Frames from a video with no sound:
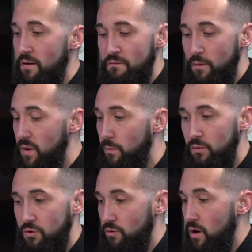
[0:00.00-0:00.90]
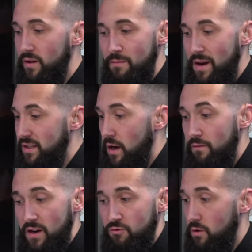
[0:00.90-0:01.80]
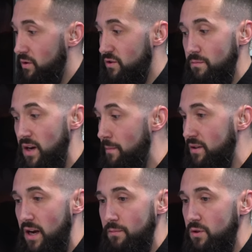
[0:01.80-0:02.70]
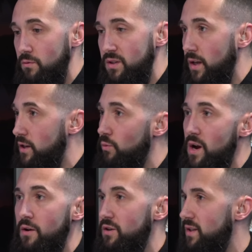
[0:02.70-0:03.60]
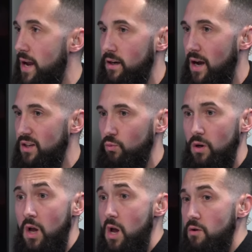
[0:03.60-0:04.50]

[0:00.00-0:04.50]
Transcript: for people struggling, and myself, I struggle with this from time to time too, is like, do I understand God's will?